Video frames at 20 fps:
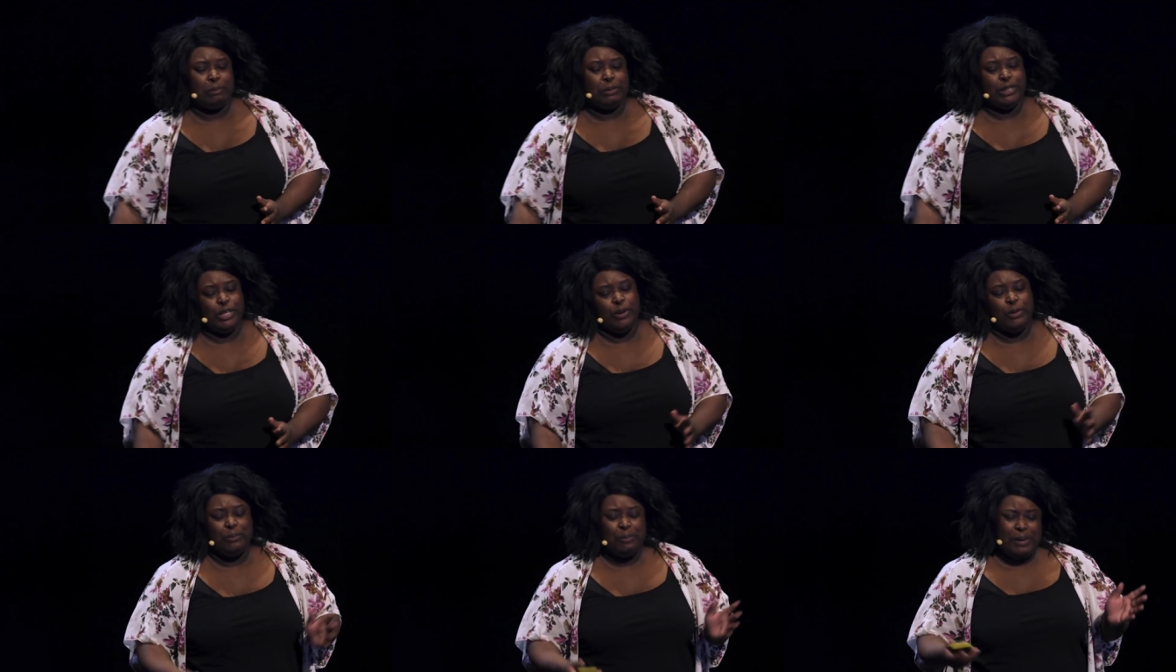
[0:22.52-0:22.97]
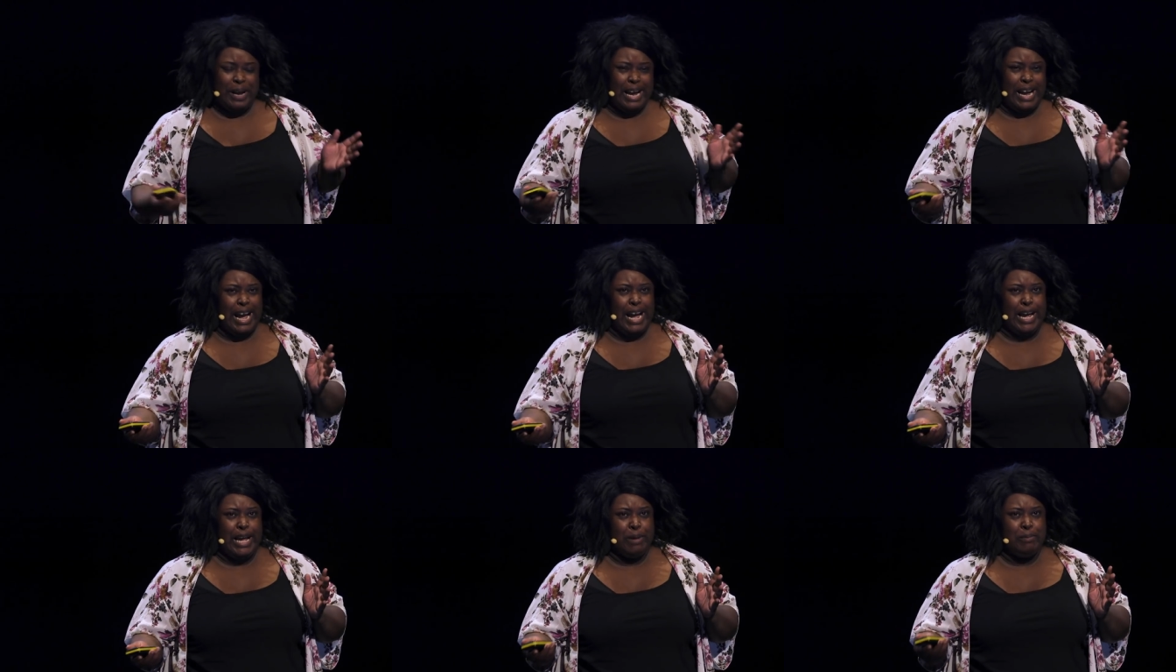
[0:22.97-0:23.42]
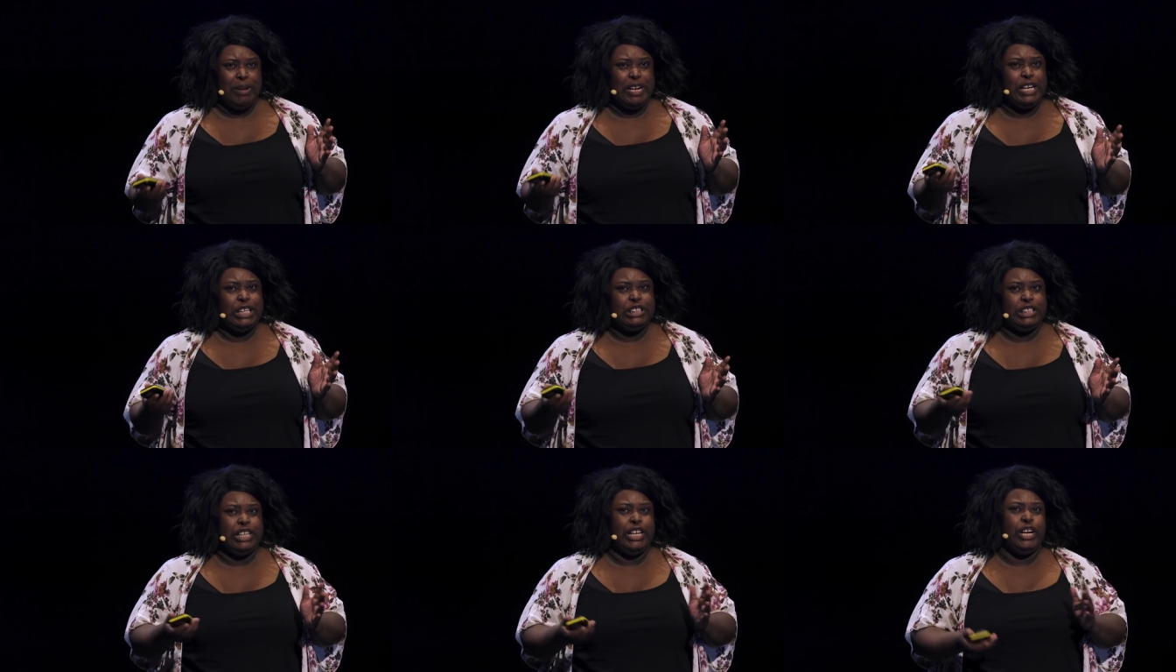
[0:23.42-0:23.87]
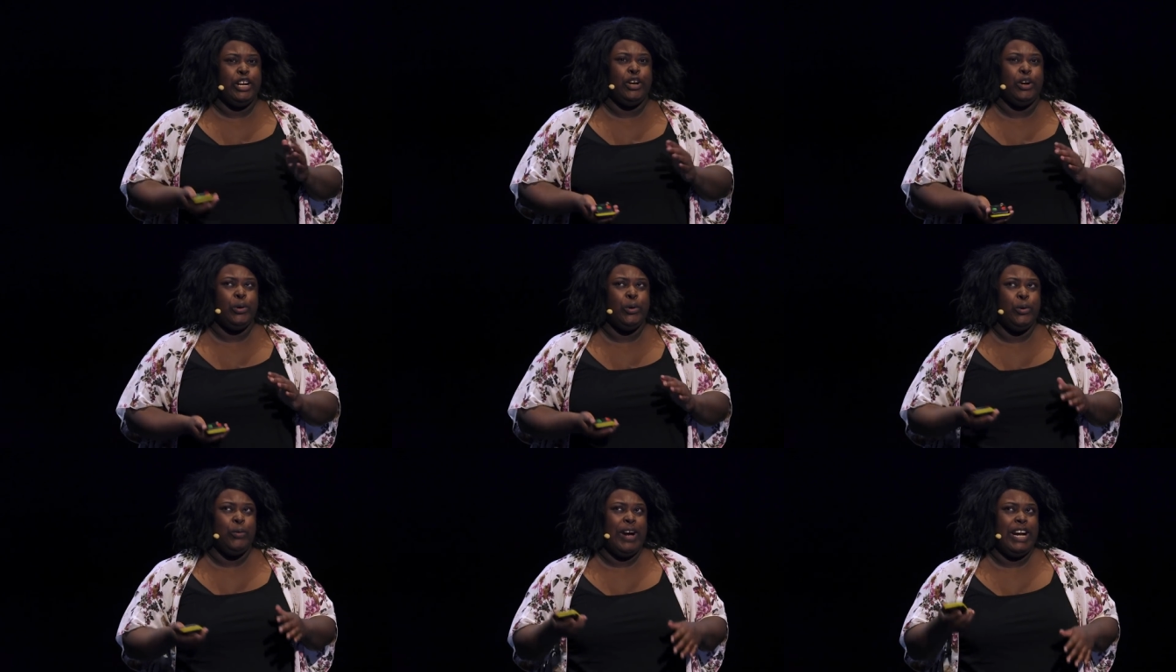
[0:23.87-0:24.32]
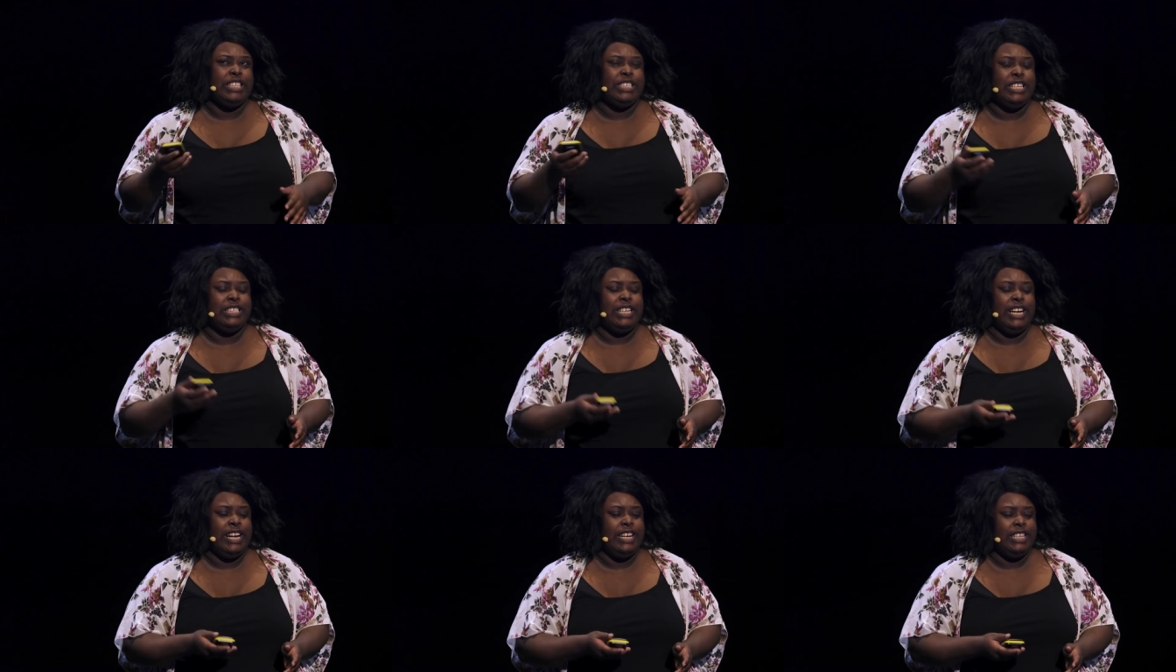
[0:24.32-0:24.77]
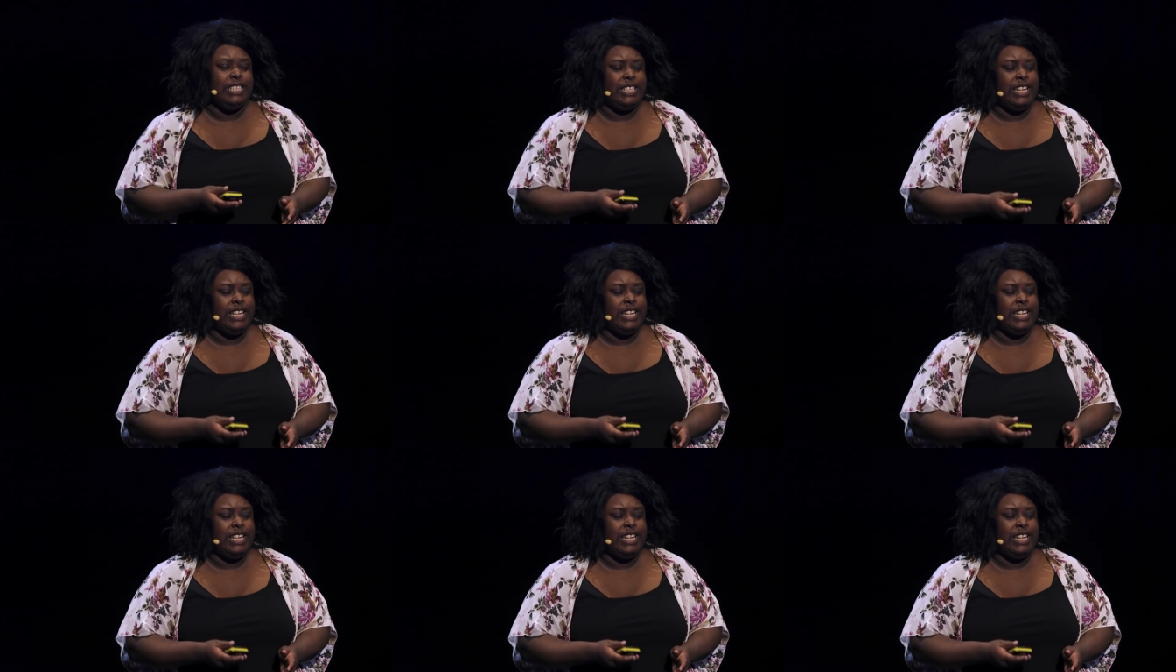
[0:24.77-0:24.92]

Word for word: So I am an engineer who has a design